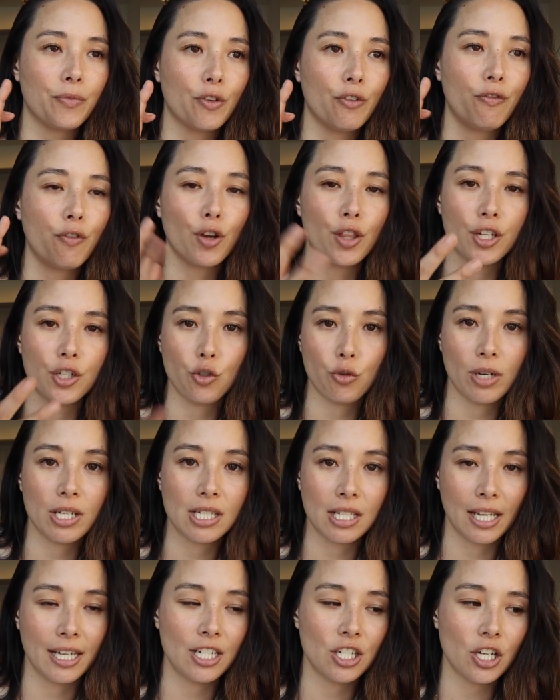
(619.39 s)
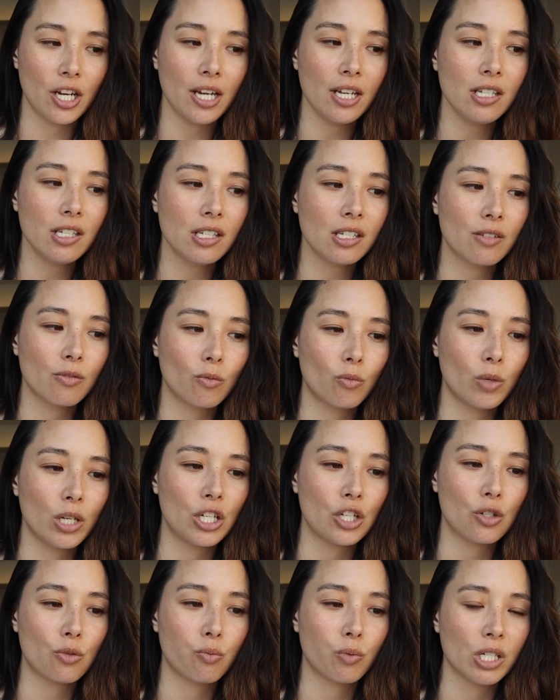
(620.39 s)
for the tres leches,
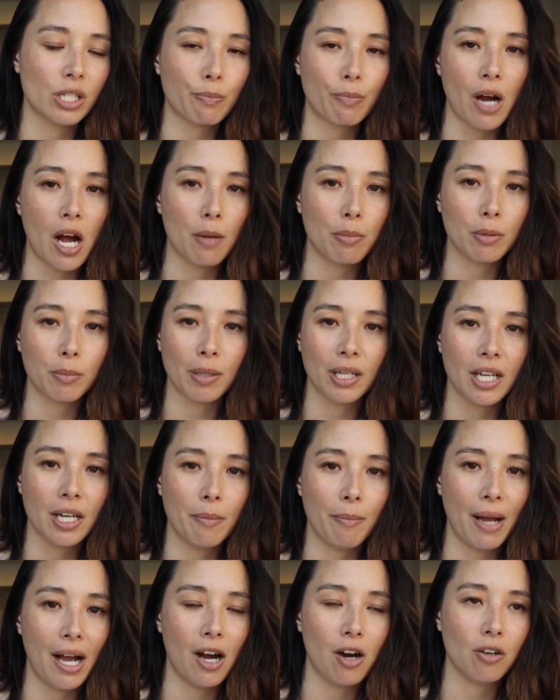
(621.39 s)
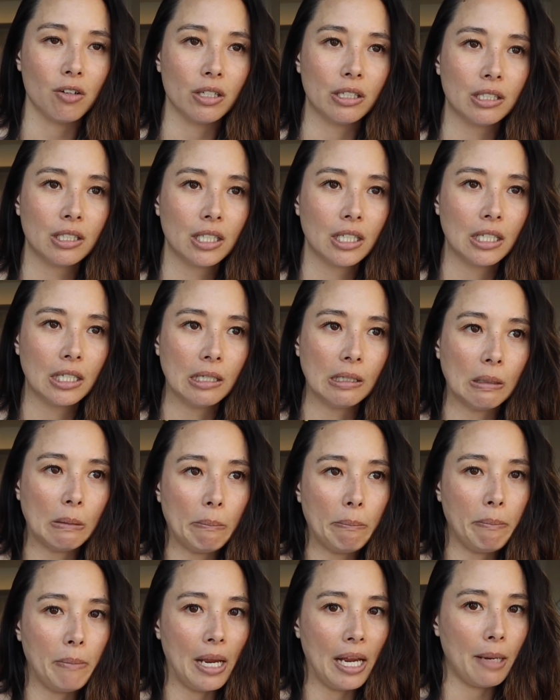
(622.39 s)
which was probably about
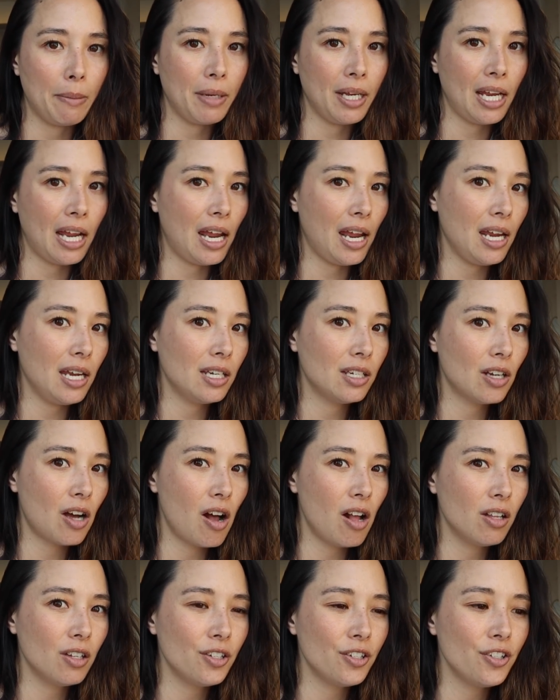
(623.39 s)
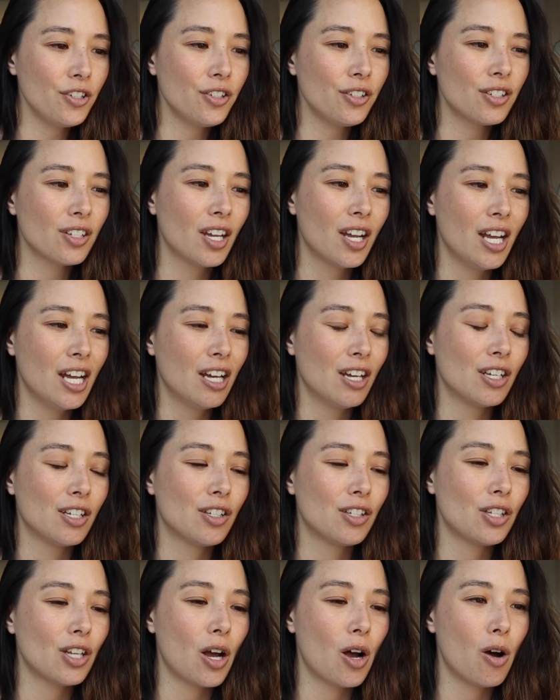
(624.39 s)
maybe $8.
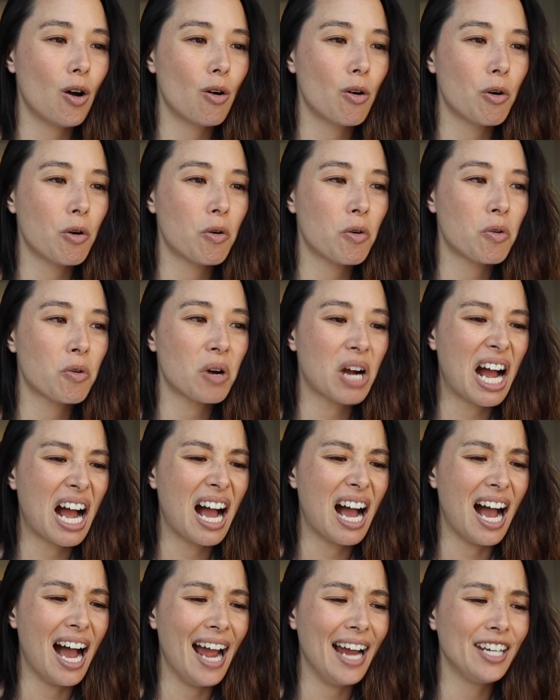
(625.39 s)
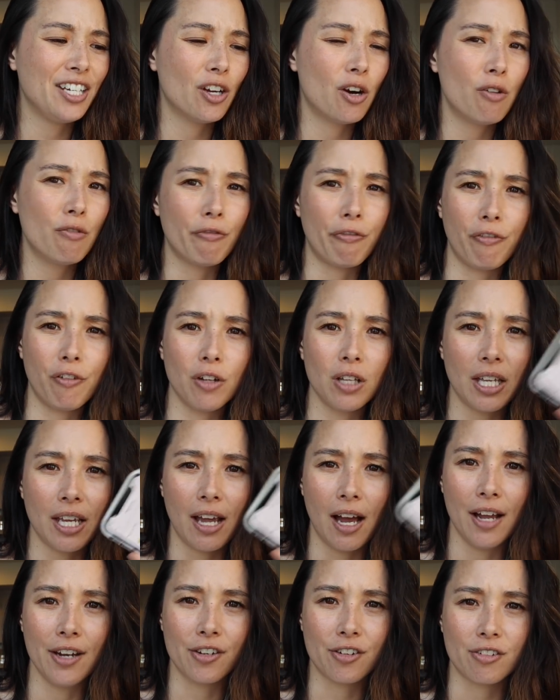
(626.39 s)
So I don't fully
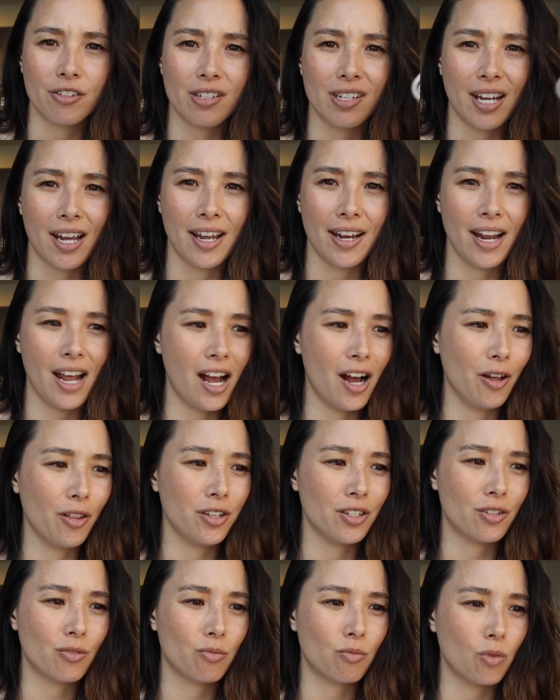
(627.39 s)
understand how this